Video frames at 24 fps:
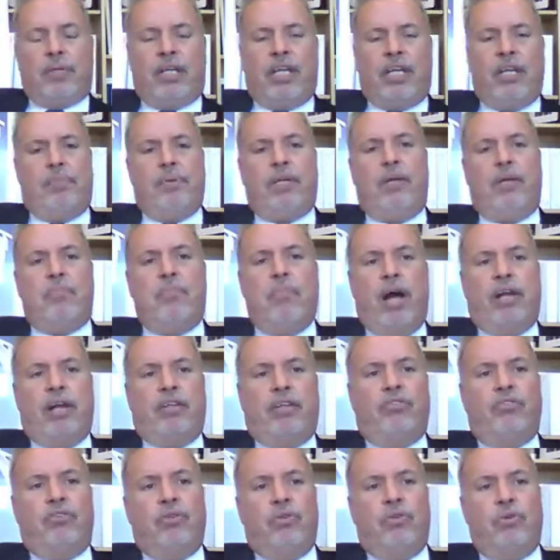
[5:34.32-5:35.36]
Keeping in
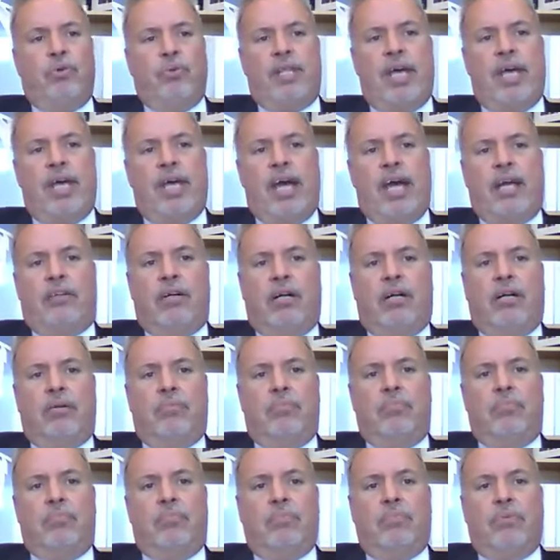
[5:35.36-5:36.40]
mind too that
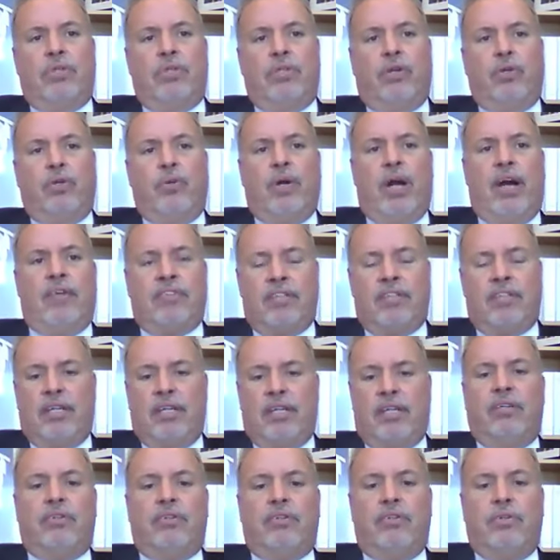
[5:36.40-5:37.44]
you have to
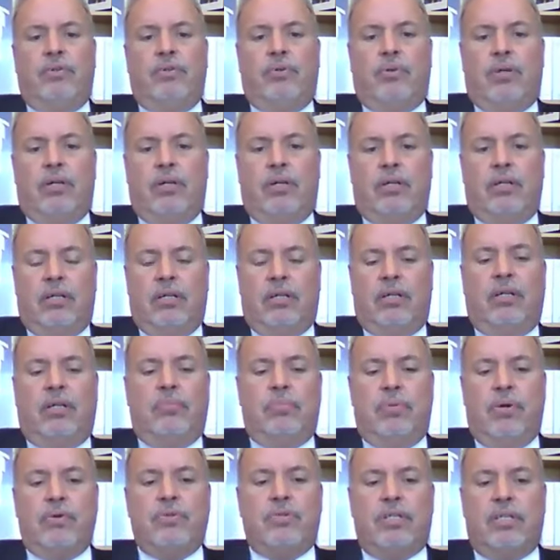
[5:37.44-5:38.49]
tell your
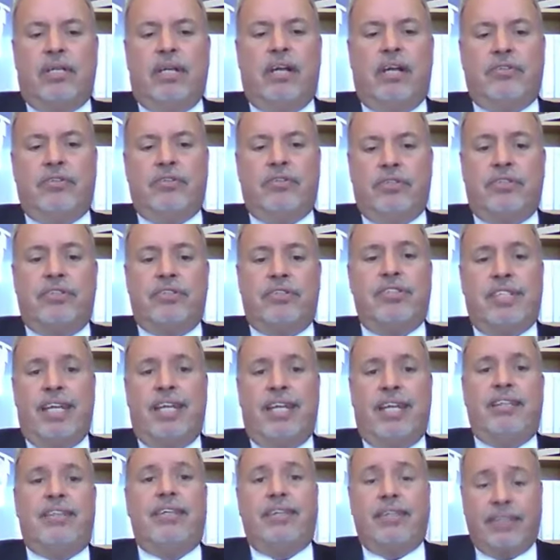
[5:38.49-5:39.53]
opposing counsel to
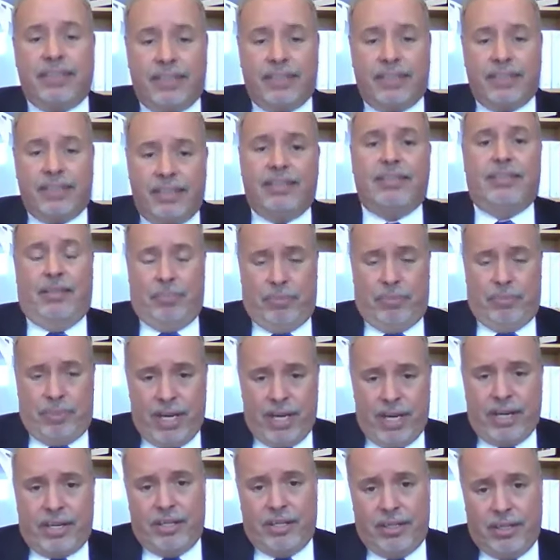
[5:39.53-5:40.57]
state their legal
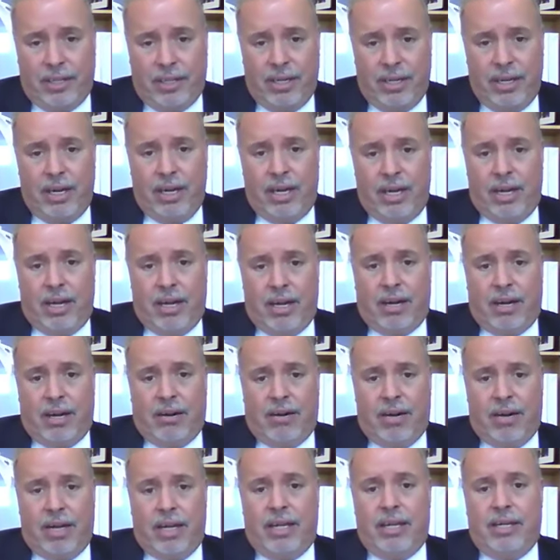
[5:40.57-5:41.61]
objection.
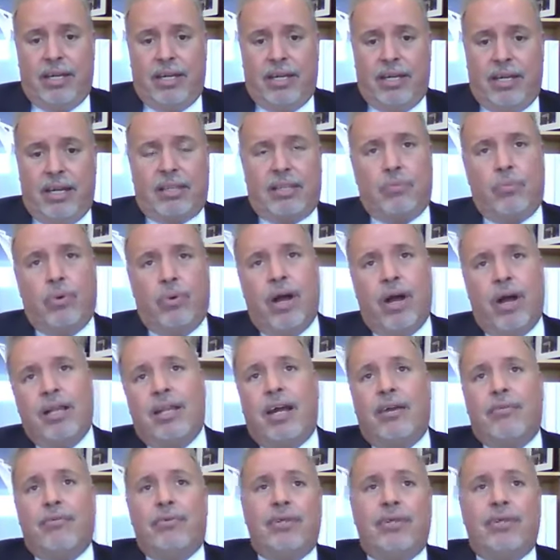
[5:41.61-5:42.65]
All right, not that,
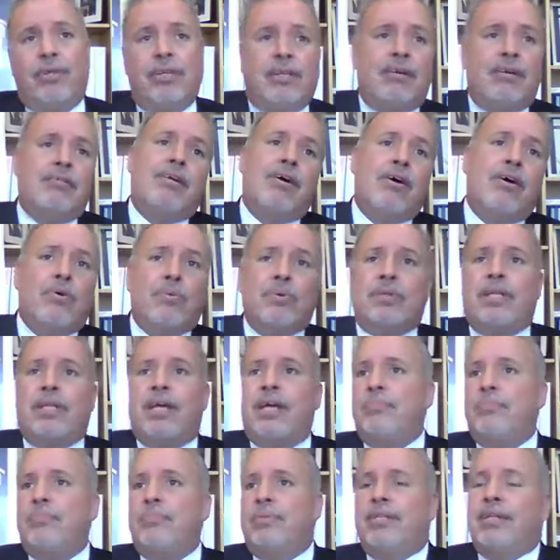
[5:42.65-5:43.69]
well, I really don't know what
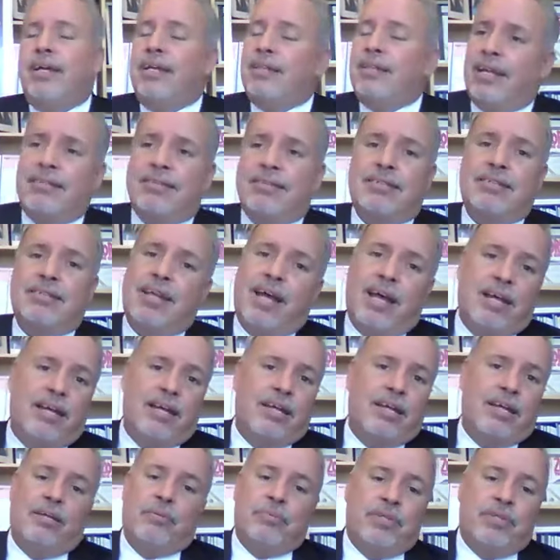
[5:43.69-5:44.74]
that means. That's
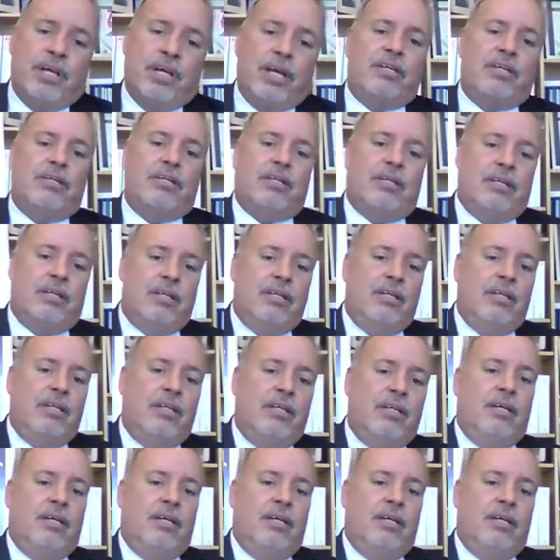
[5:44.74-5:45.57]
not an objection.